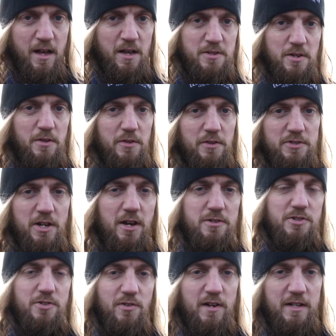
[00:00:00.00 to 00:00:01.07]
so that the touch
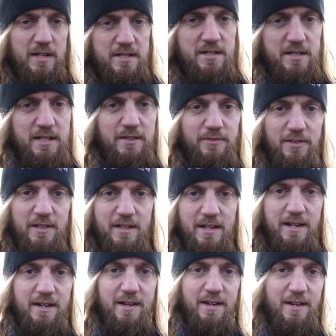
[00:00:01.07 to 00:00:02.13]
screen isn't even
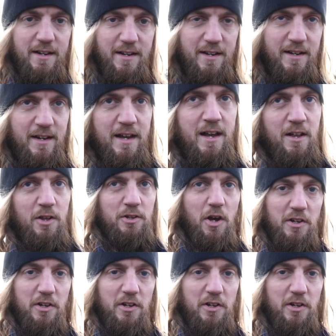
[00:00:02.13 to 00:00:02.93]
like,